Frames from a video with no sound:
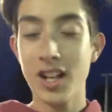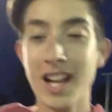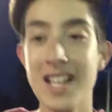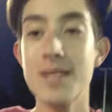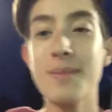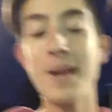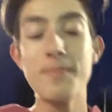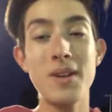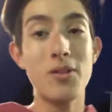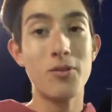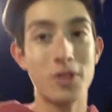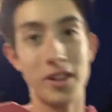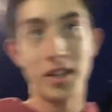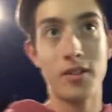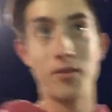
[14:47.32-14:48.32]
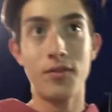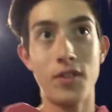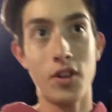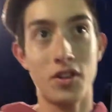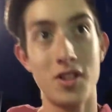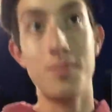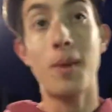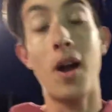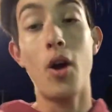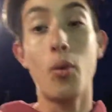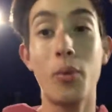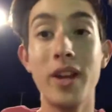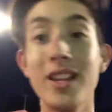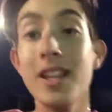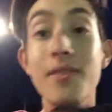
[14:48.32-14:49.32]
You guys might be really confused, but
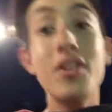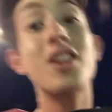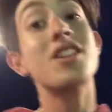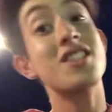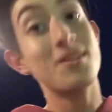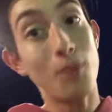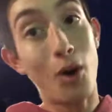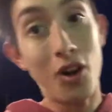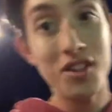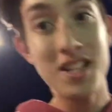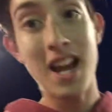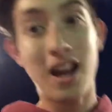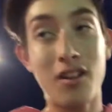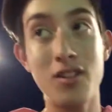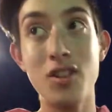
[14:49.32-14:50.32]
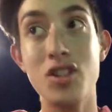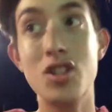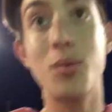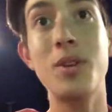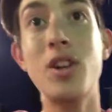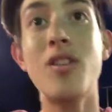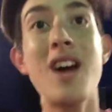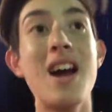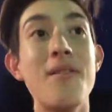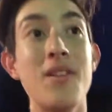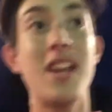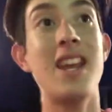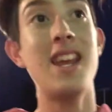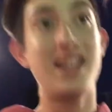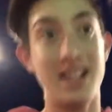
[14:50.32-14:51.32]
we live in a small town, so we don't have
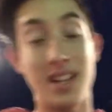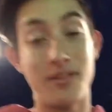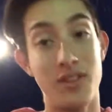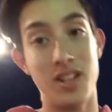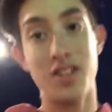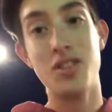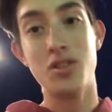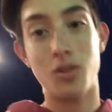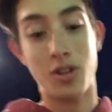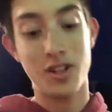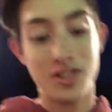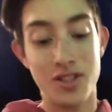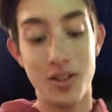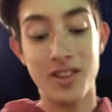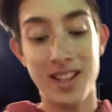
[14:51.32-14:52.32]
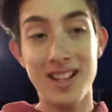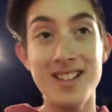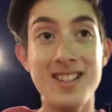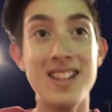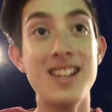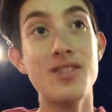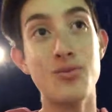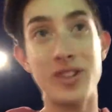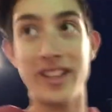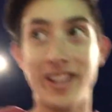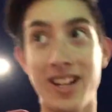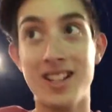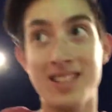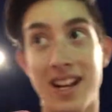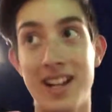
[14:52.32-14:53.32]
any of these stores. So this is really
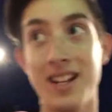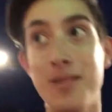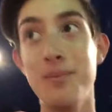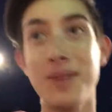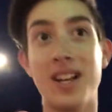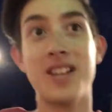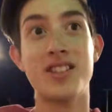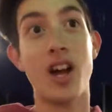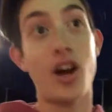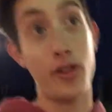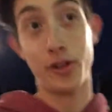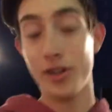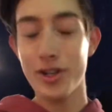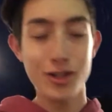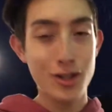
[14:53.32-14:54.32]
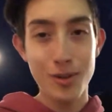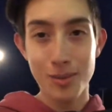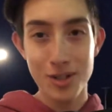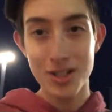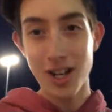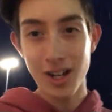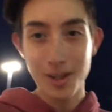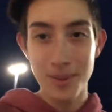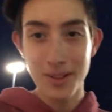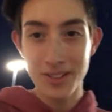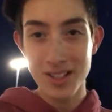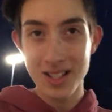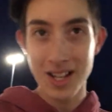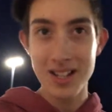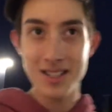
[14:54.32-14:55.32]
exciting because other YouTubers talk about
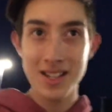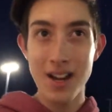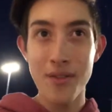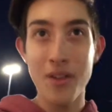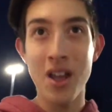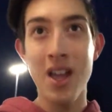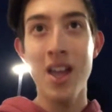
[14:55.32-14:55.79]
this kind of stuff.